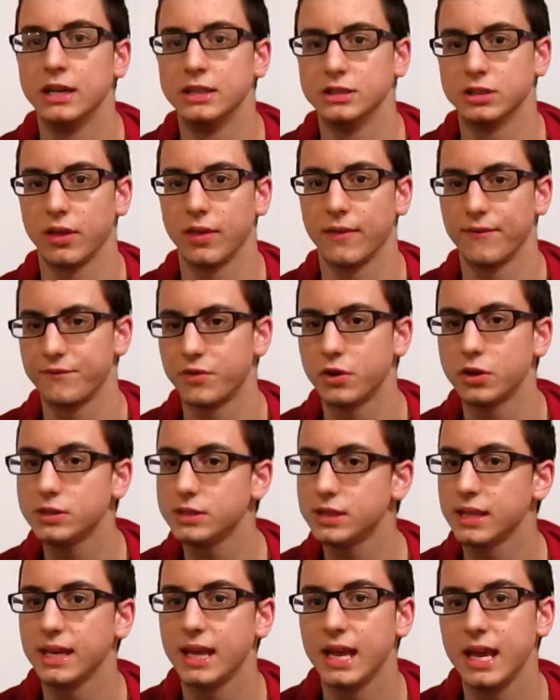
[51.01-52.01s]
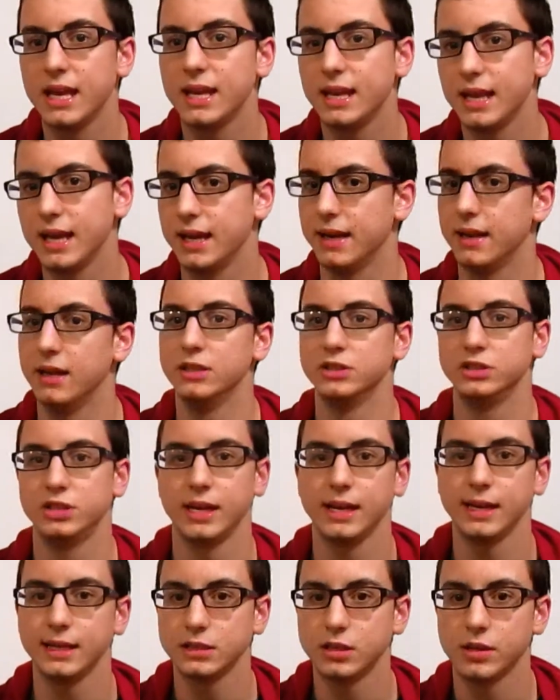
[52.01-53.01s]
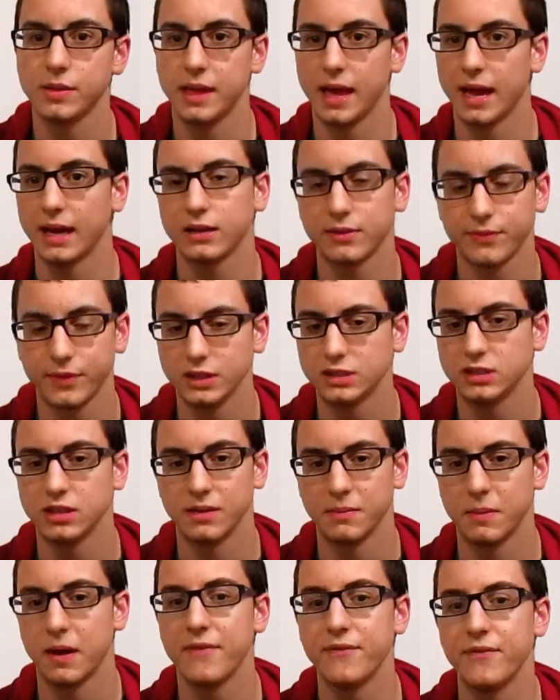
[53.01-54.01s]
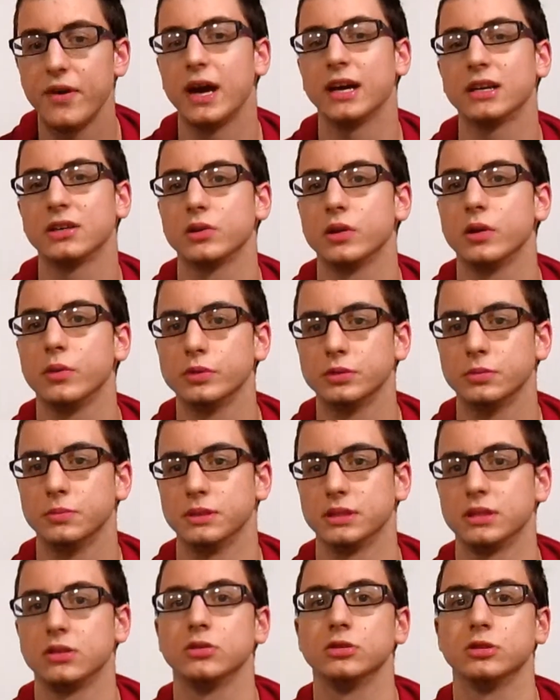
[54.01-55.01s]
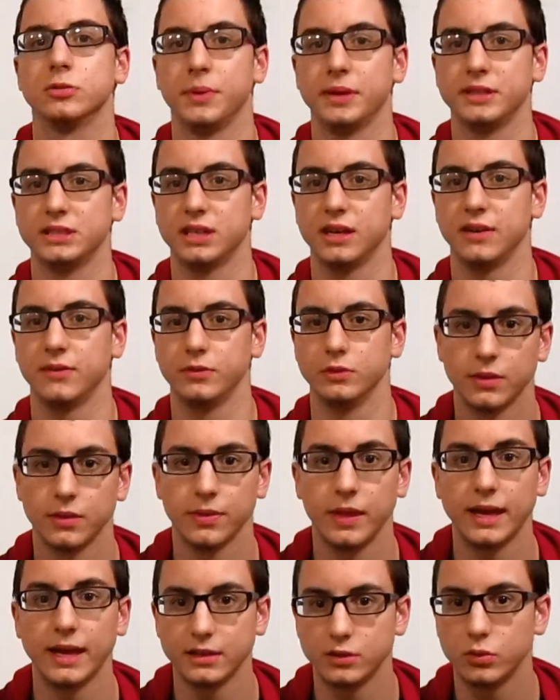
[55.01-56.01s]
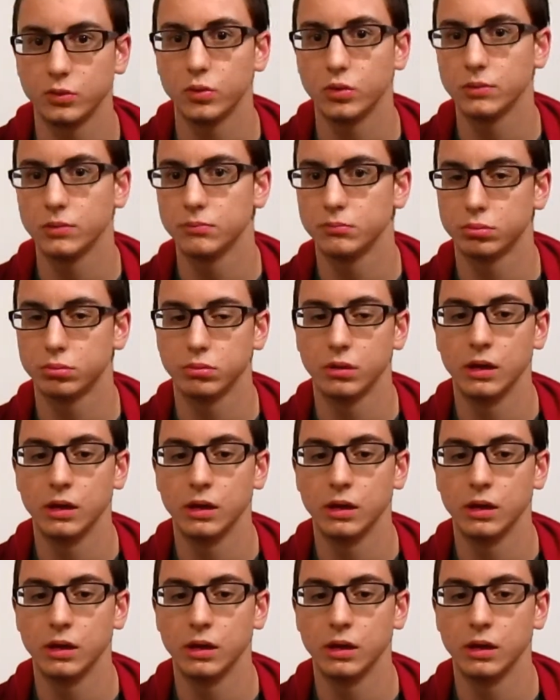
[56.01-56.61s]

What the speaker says: So the first thing he did, chaining to the activation of my factory, was Mystical Space Typhoon. That duel,